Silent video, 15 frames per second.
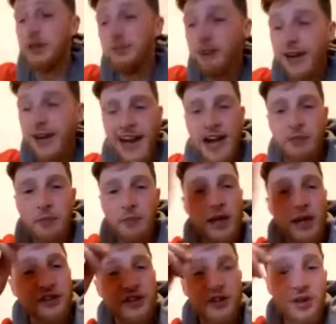my guy.
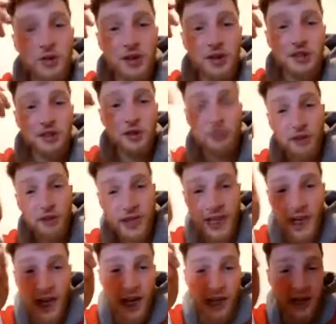Listen, do you know what's so funny?
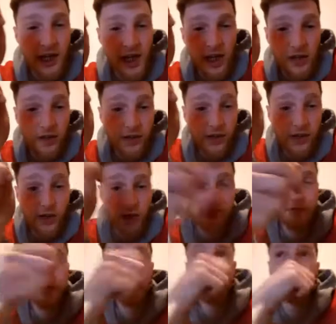Yeah, it's
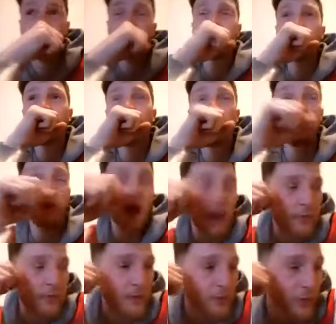funny you should say that. I
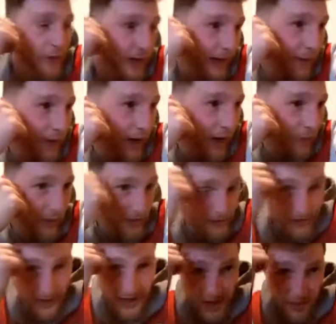remember when I went to
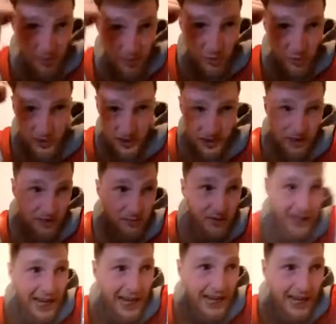the airport. Yeah, because my
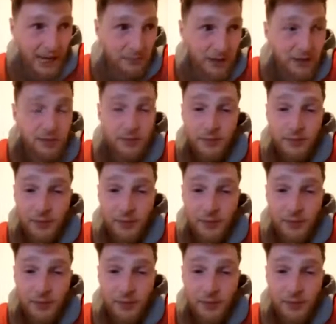guy came back from